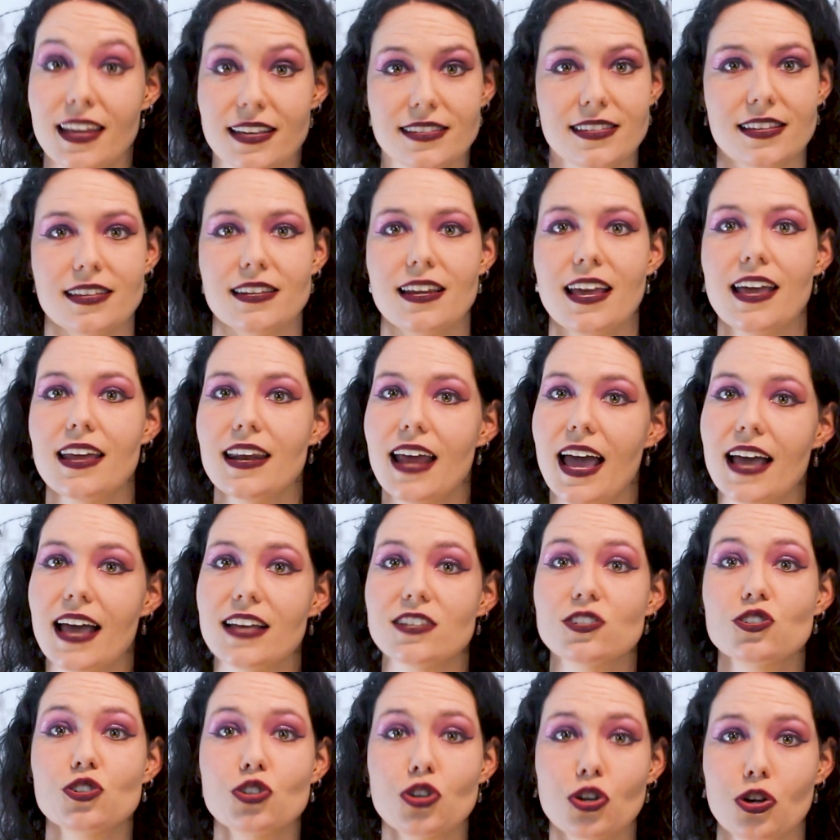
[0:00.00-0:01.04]
isn't. It
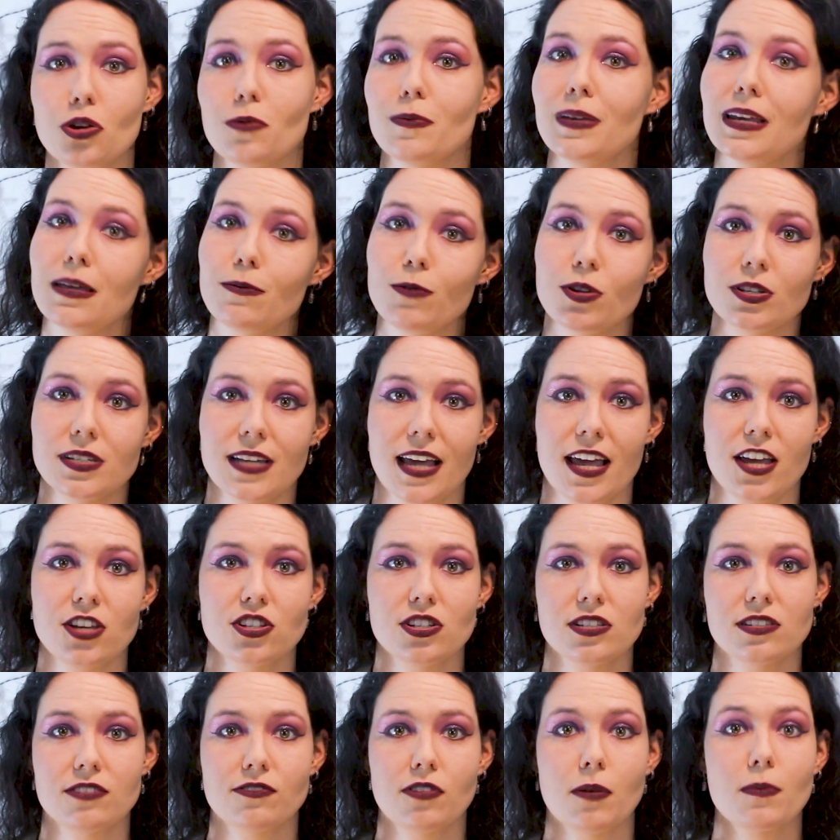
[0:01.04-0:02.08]
has too many
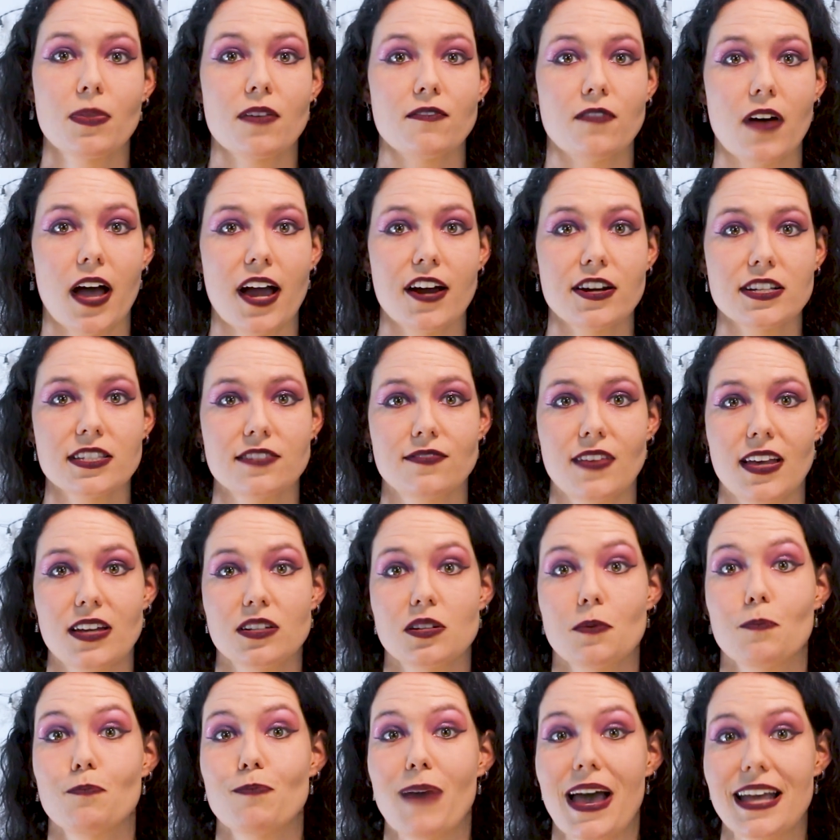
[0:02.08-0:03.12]
mutations from the virus
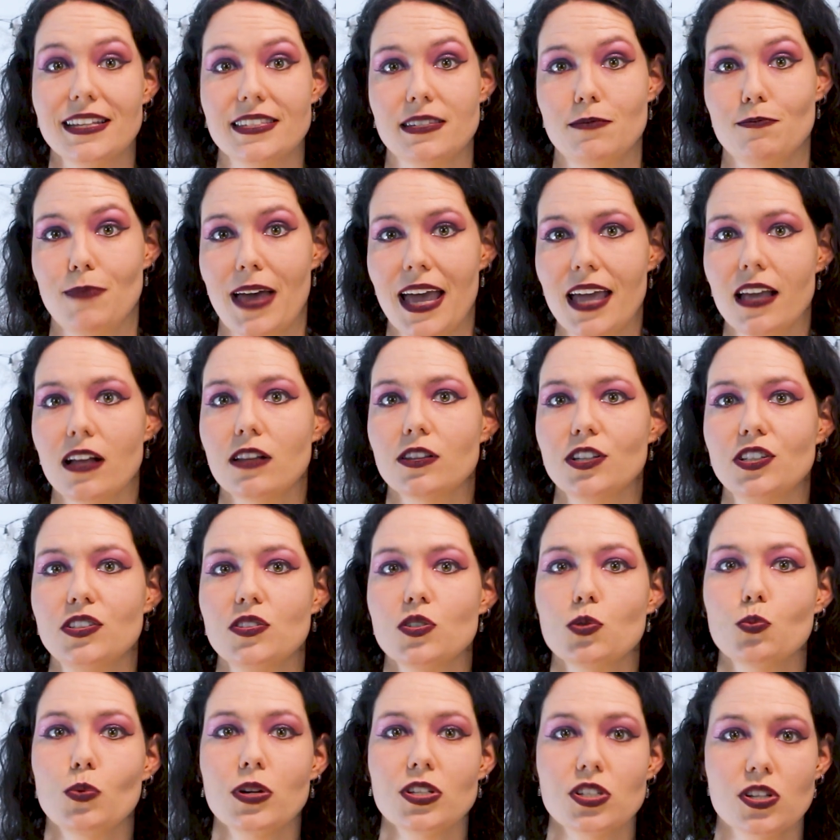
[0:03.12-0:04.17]
found in bats and
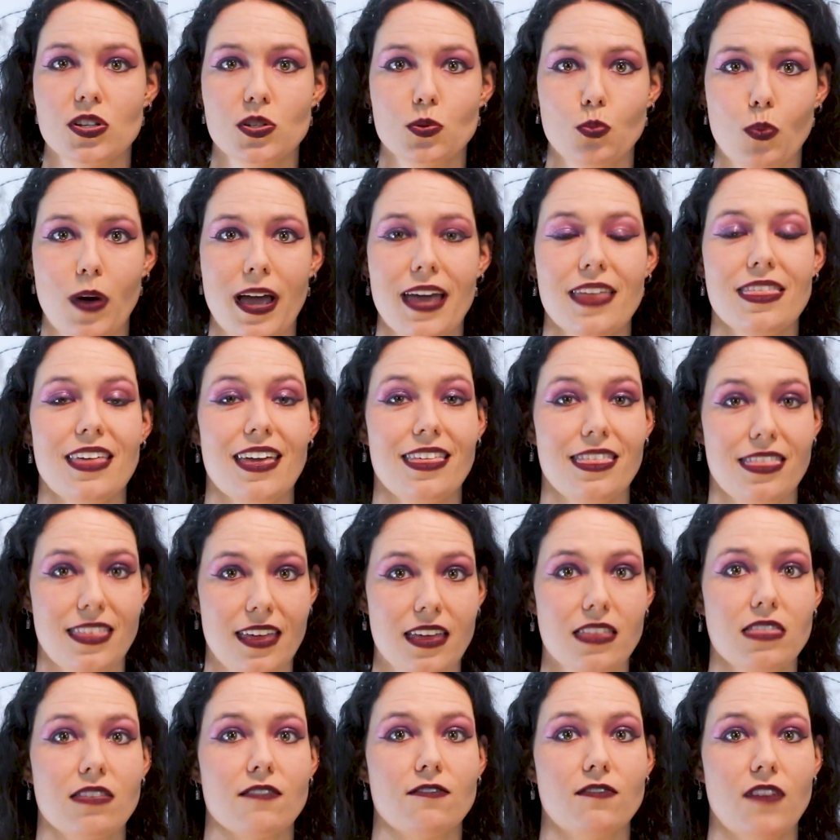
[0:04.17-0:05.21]
pangolins, which is where they
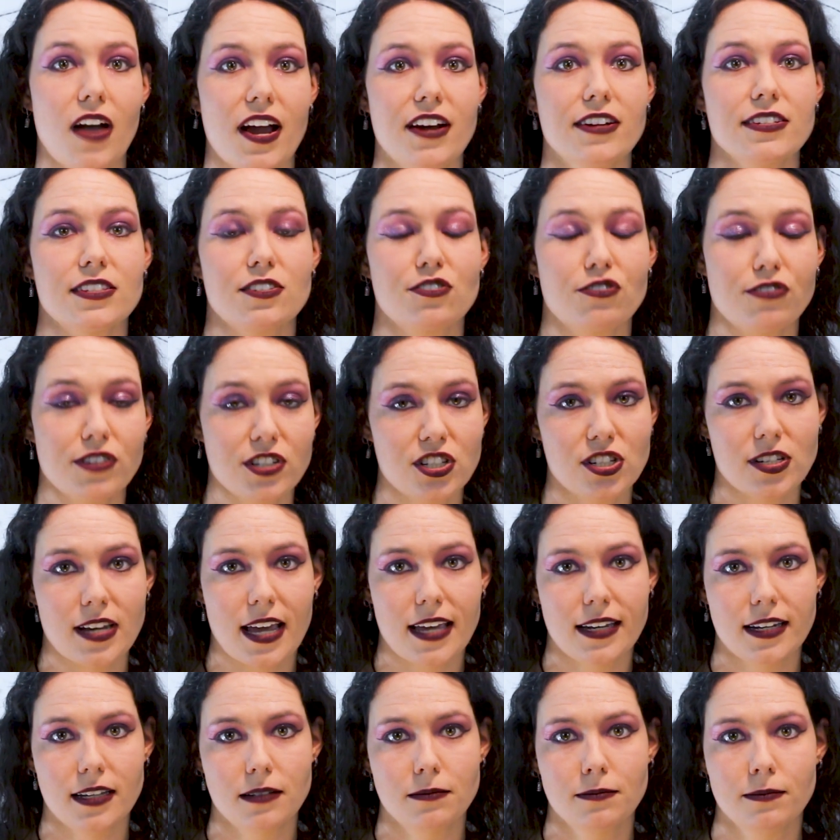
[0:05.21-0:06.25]
think the virus
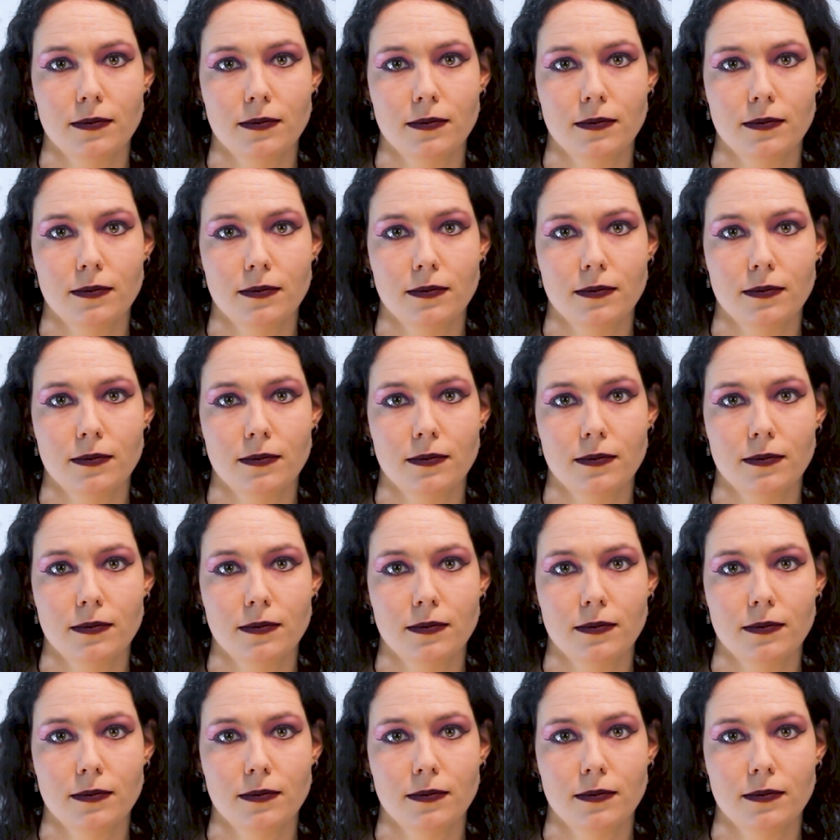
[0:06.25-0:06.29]
originated.